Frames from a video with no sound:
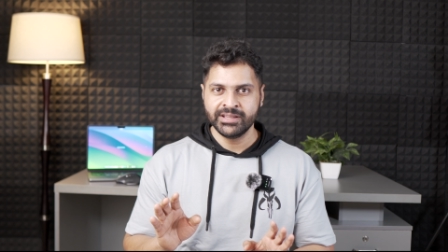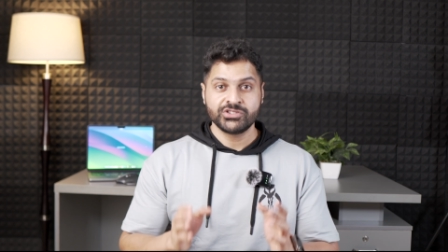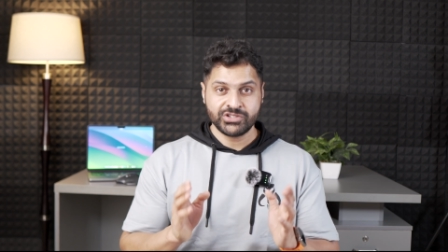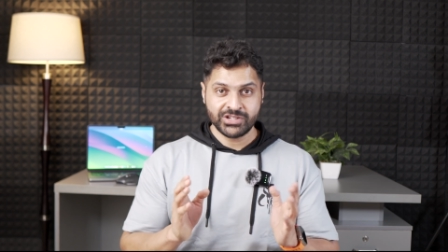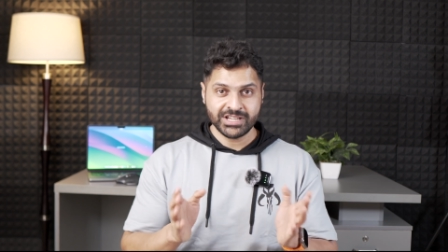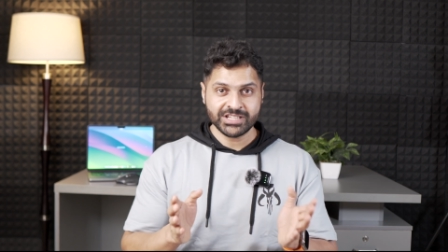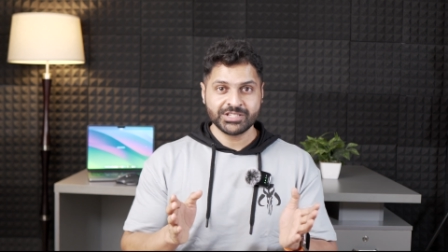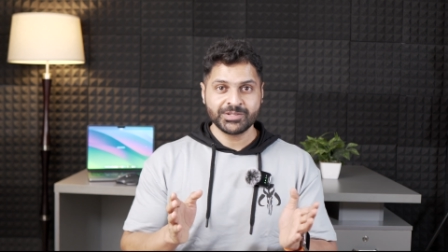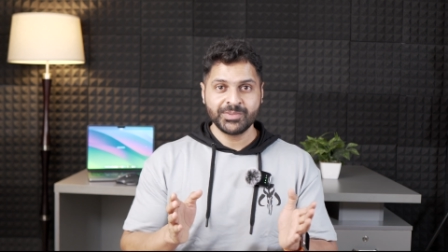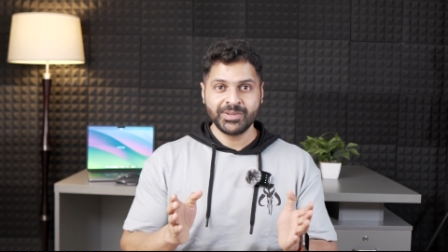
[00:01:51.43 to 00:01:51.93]

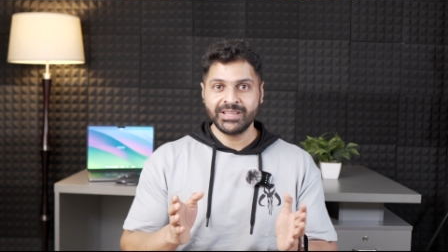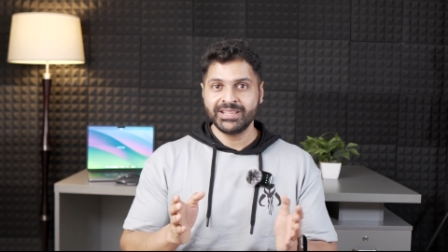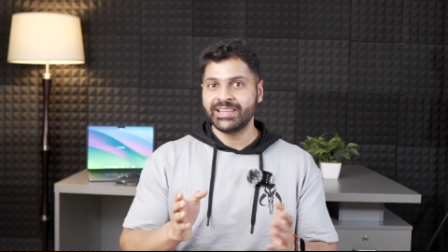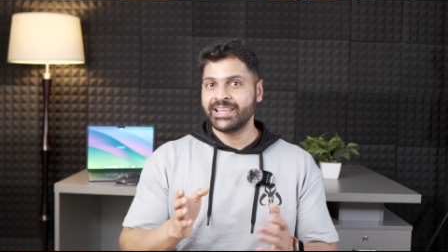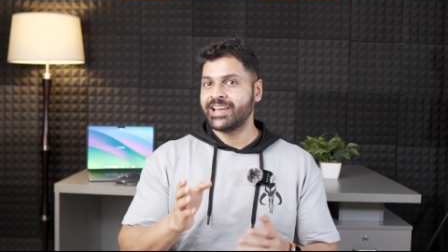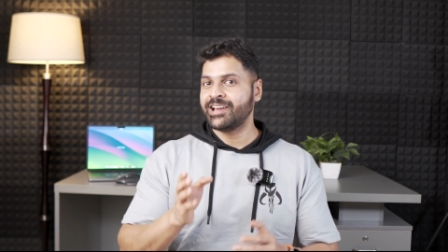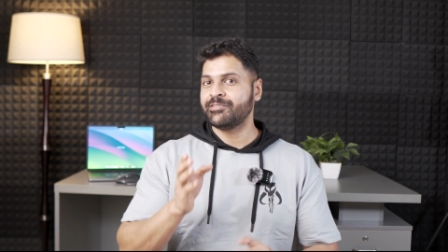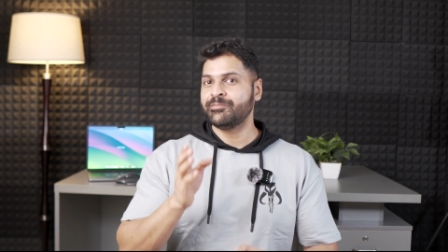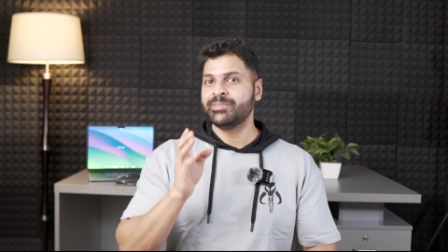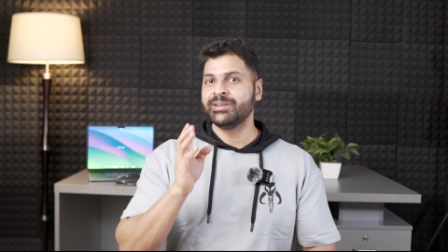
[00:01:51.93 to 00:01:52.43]
Trust me,
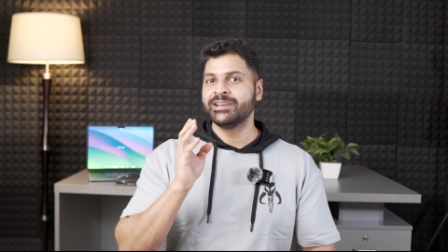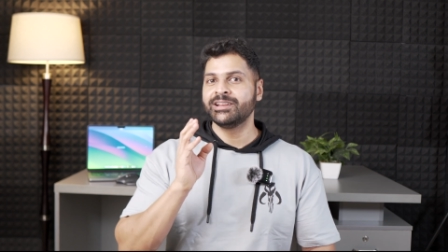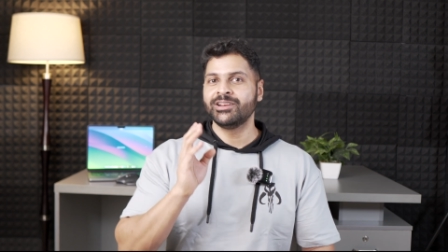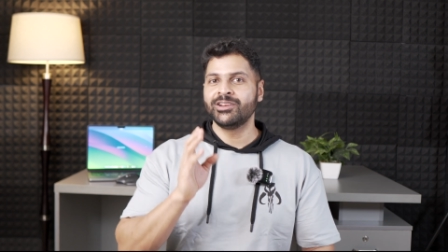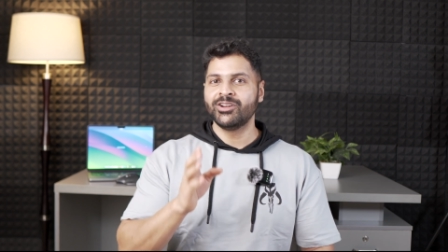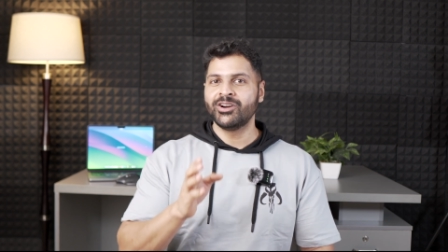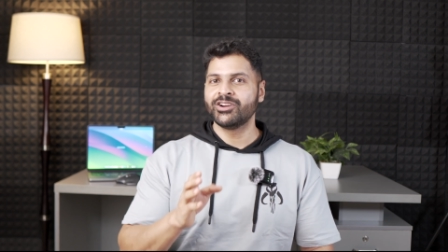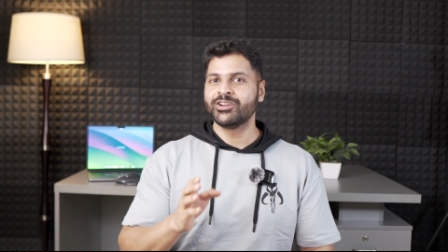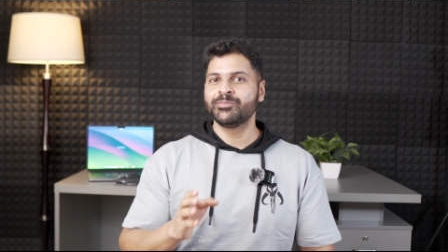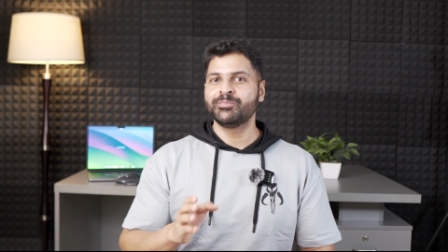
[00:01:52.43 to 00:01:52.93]
there have been a
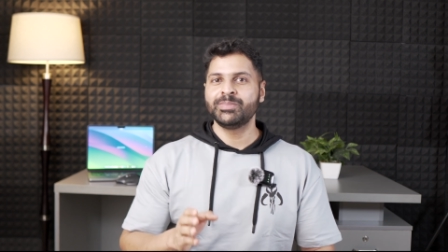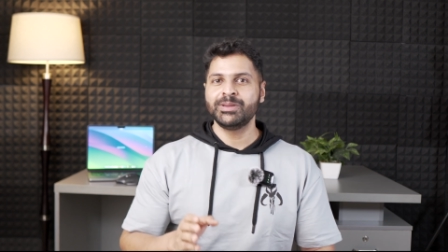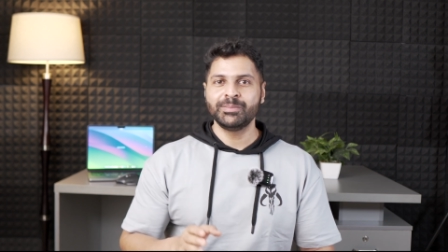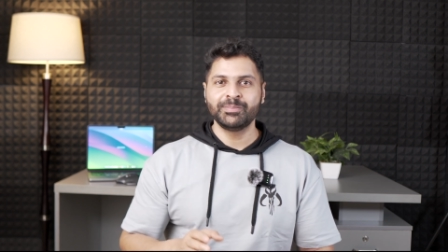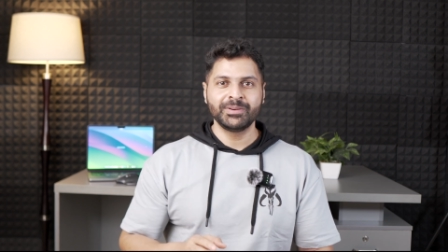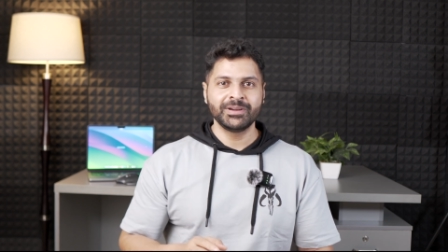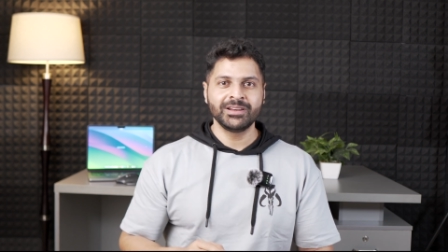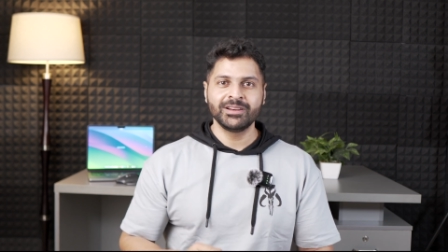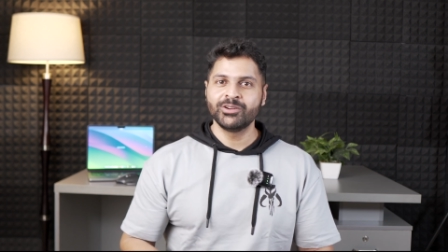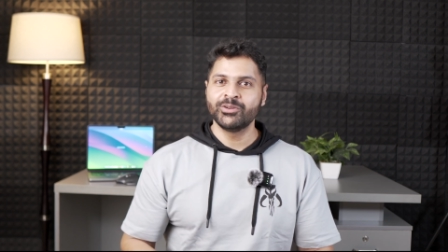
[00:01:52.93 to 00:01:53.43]
lot of
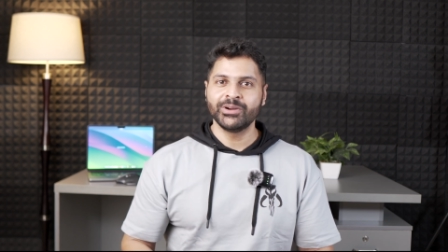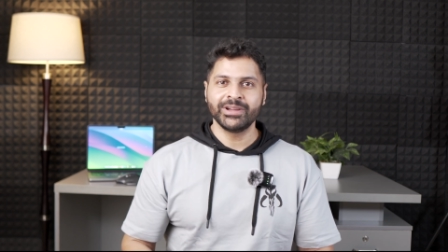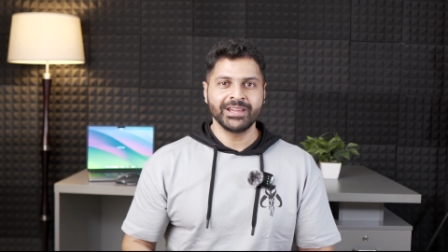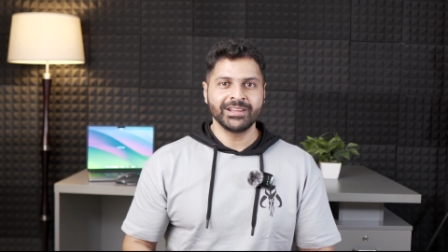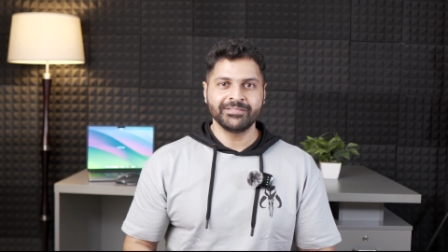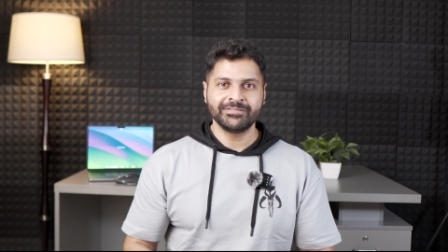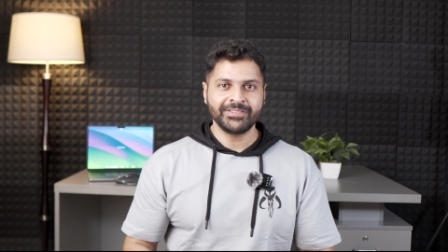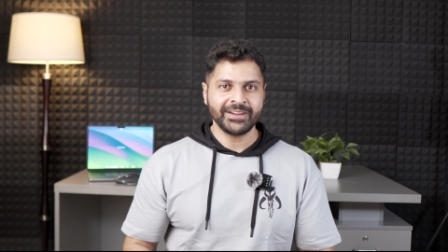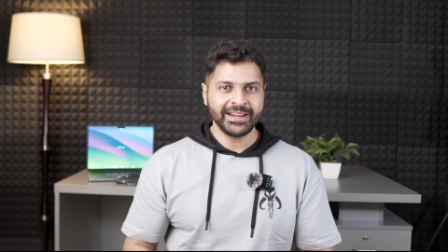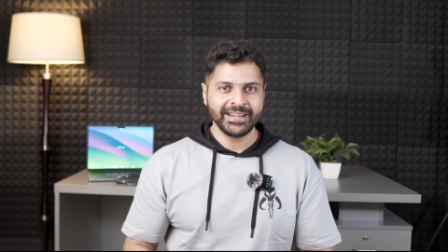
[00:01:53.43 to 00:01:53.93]
people going
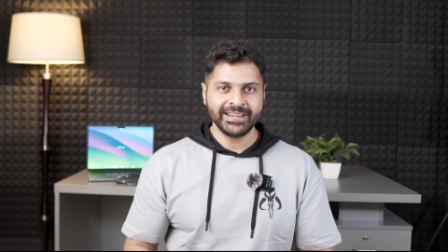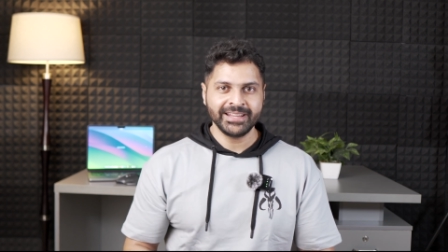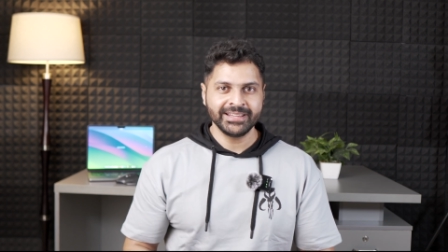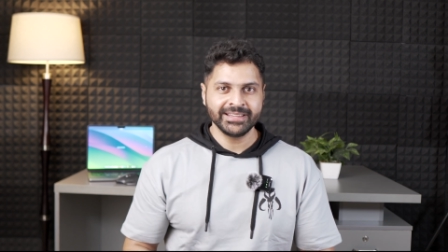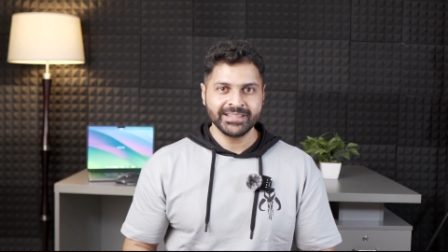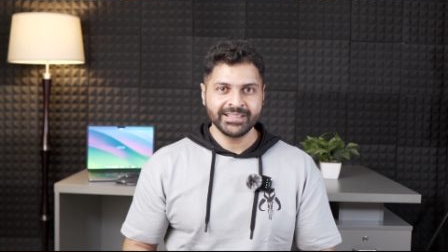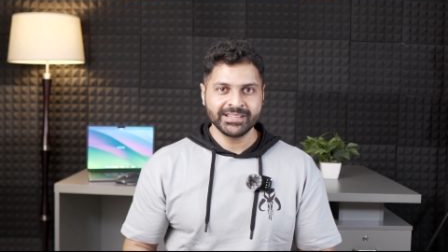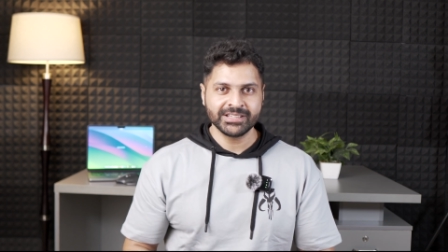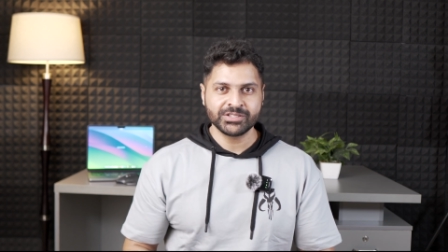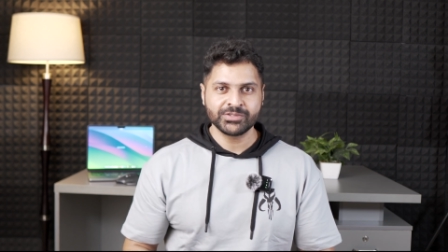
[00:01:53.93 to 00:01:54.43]
and fighting
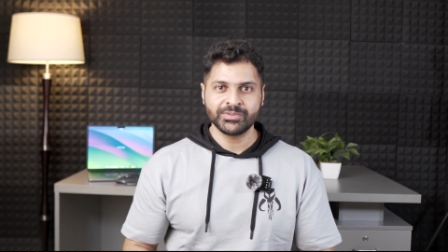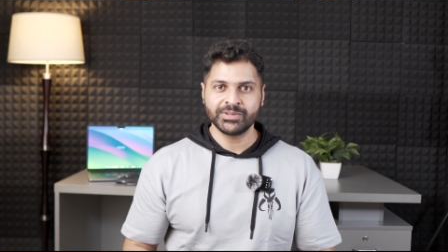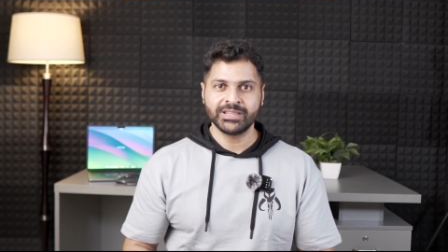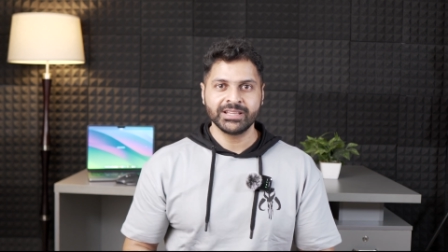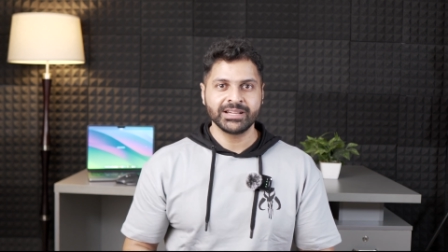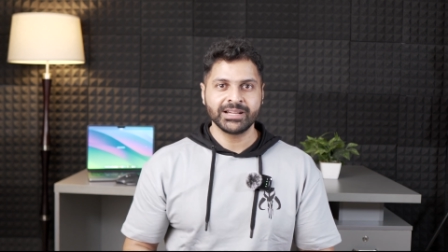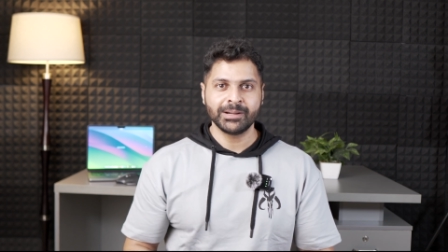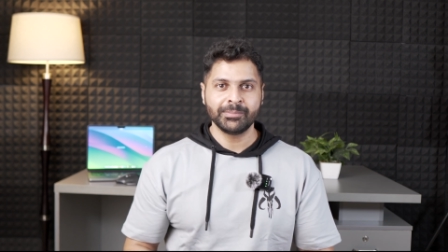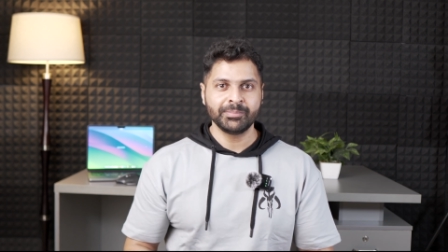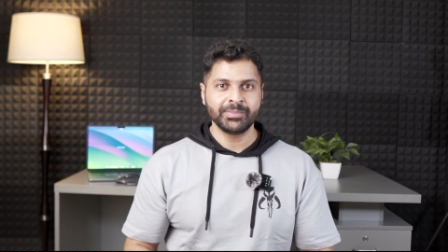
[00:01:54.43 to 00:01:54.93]
this with
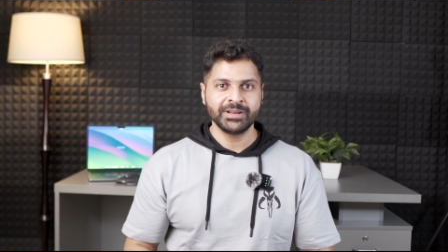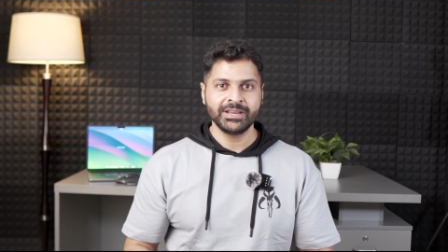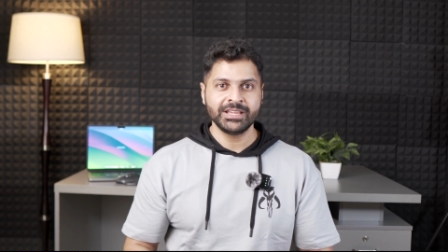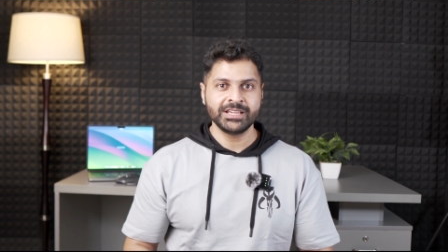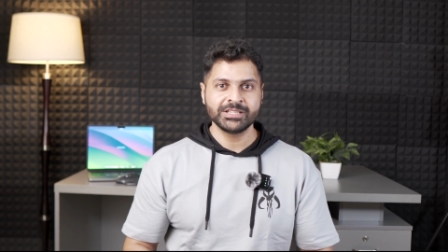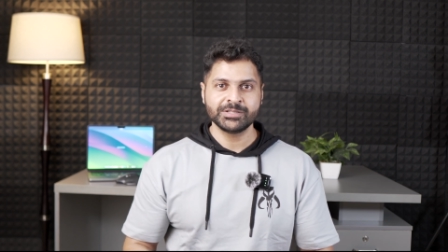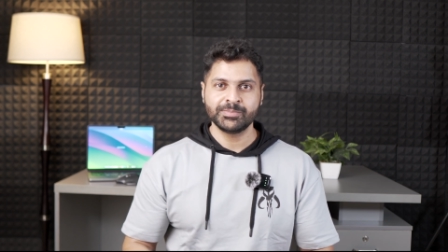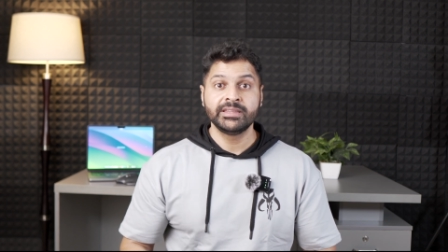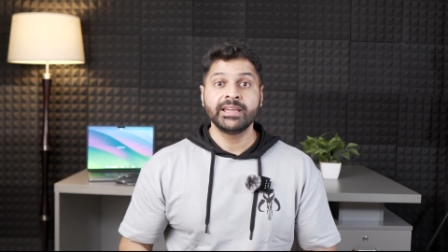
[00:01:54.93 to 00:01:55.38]
the companies.